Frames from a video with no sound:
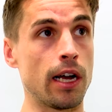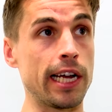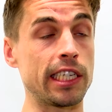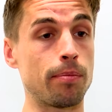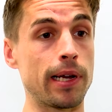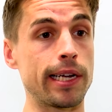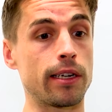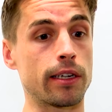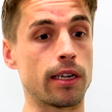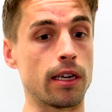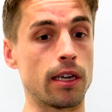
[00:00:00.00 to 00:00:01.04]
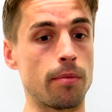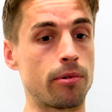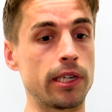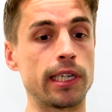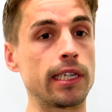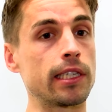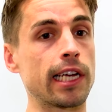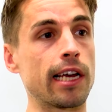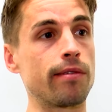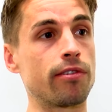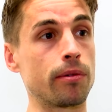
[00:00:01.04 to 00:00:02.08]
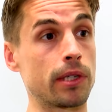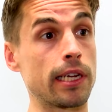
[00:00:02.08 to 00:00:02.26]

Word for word: actually played like a, a pre-season game from because